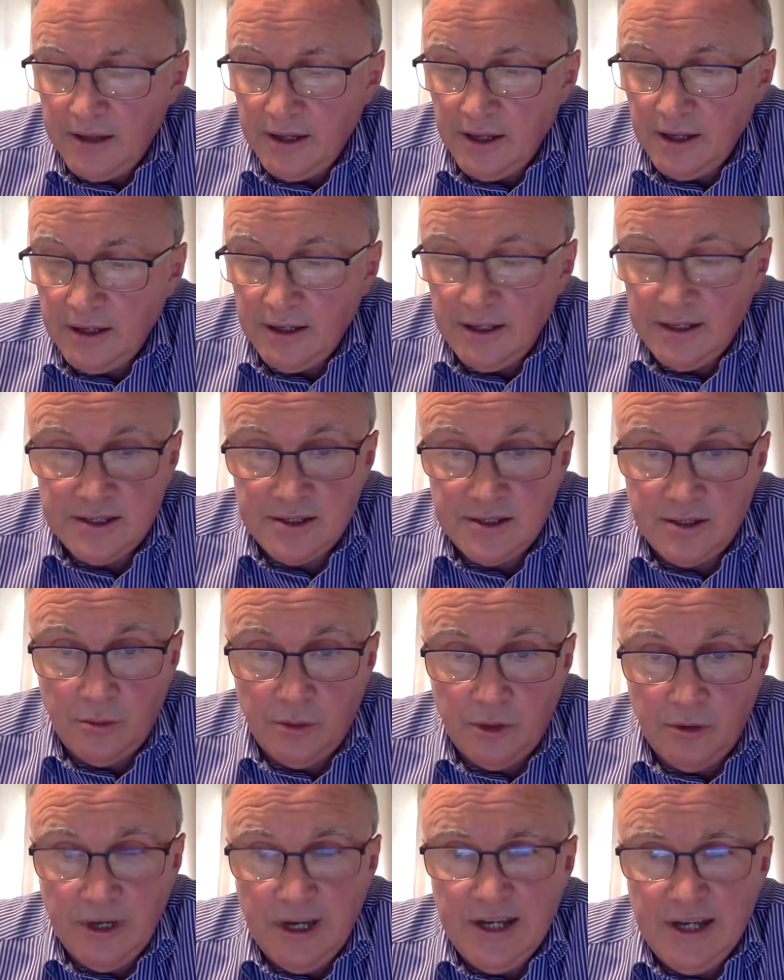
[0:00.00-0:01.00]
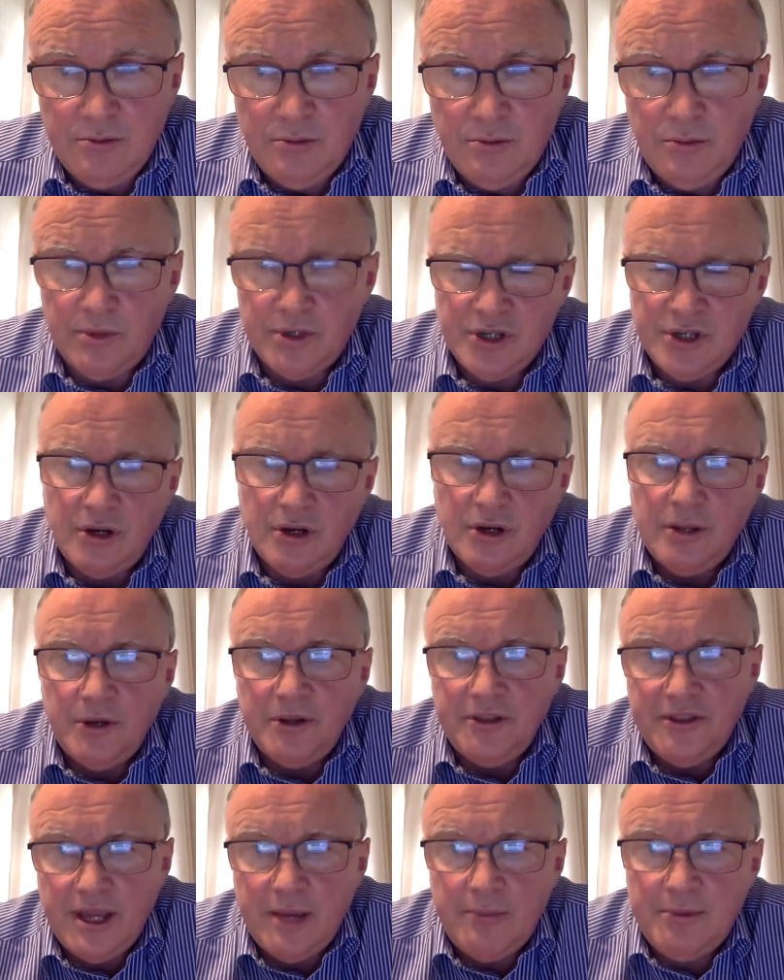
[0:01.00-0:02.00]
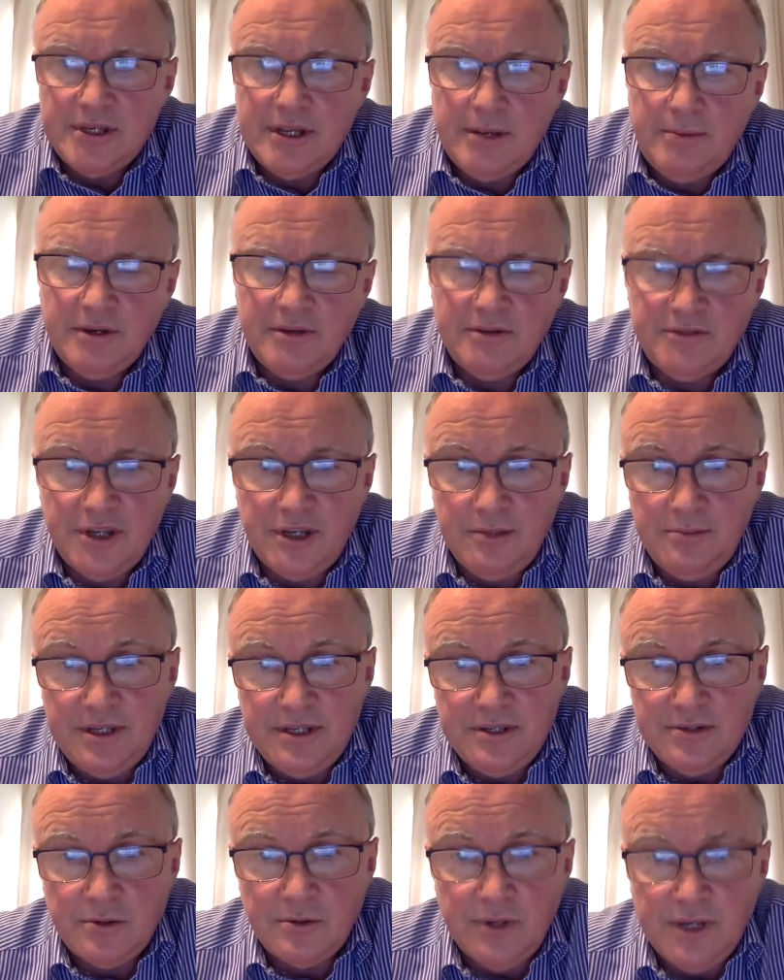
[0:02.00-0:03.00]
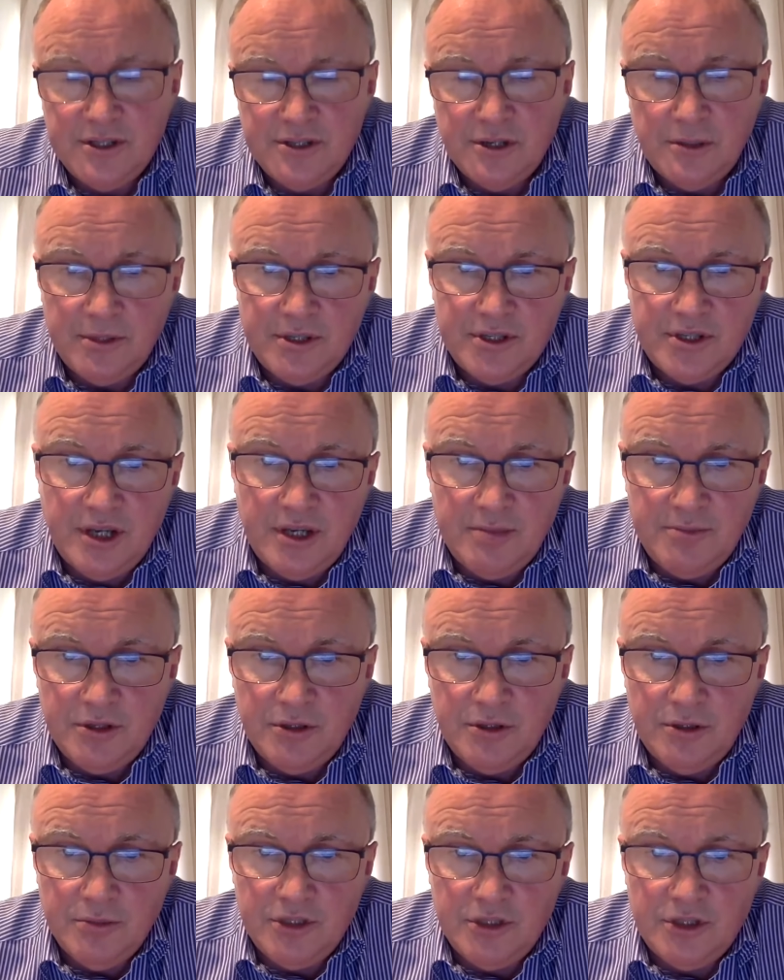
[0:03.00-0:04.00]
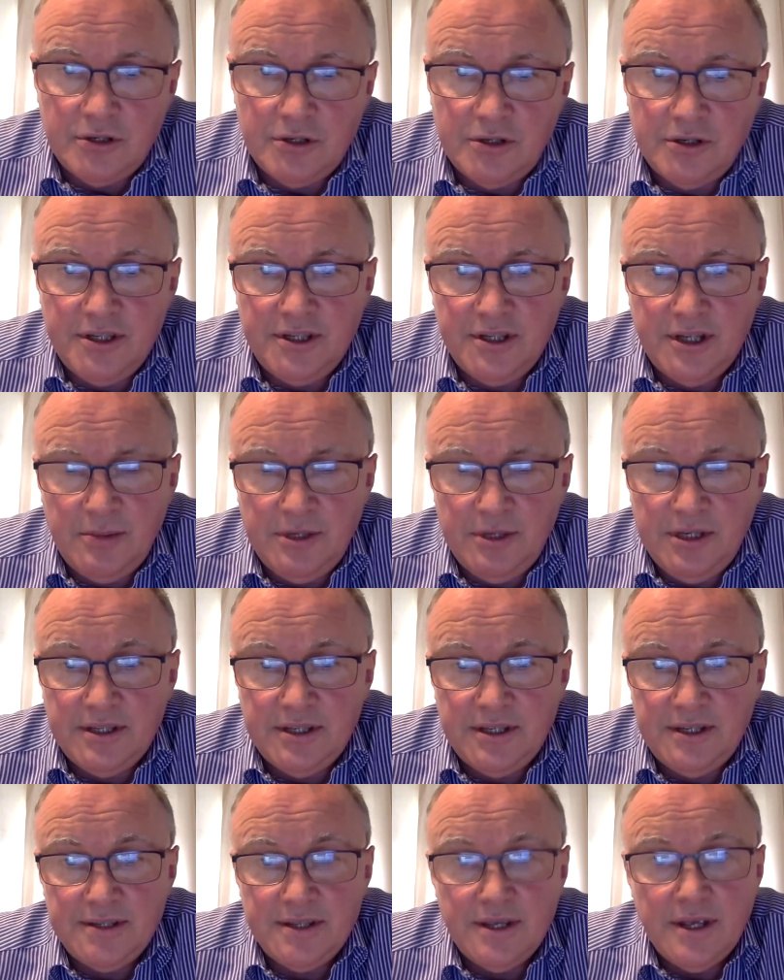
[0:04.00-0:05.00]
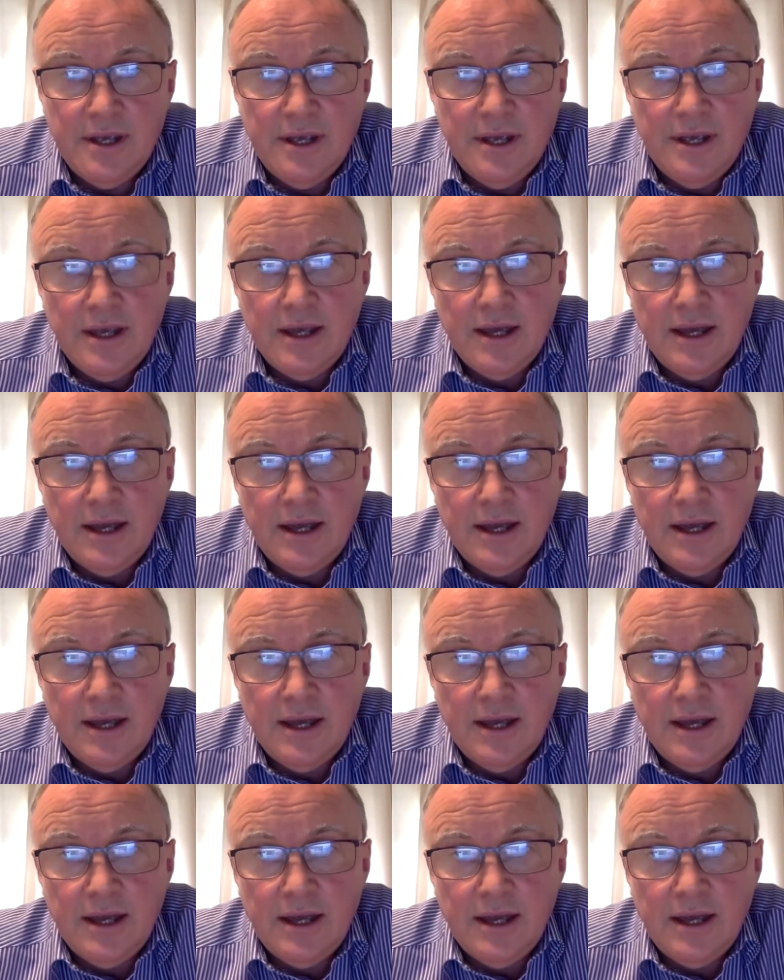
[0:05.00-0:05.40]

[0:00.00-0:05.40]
I think it's we're really when we're talking about the epidemic of diabetes, we're really talking about type two maturity diabetes,